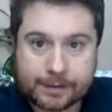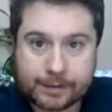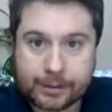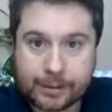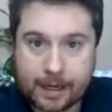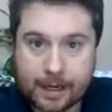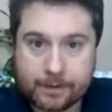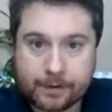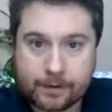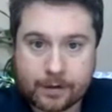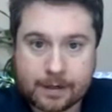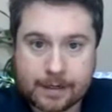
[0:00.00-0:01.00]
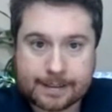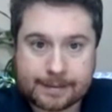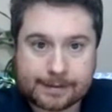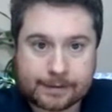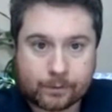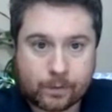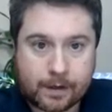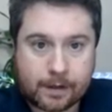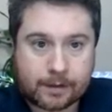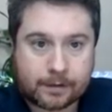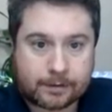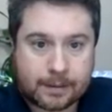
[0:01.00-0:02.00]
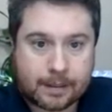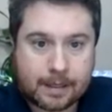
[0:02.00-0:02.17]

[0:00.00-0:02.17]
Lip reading: to share with you guys as well,